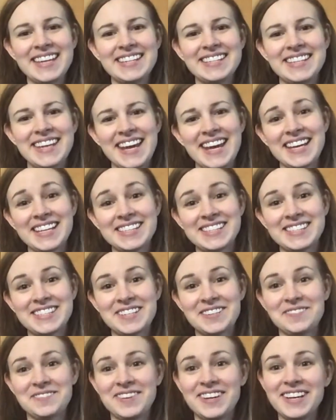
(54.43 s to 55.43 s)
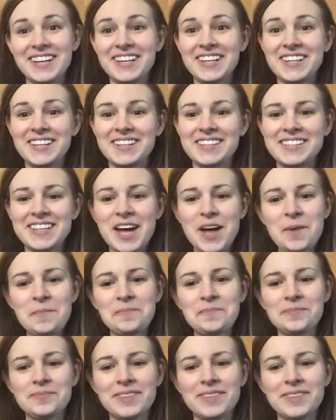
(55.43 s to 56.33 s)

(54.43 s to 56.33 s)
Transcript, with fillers: Dance your fingers up,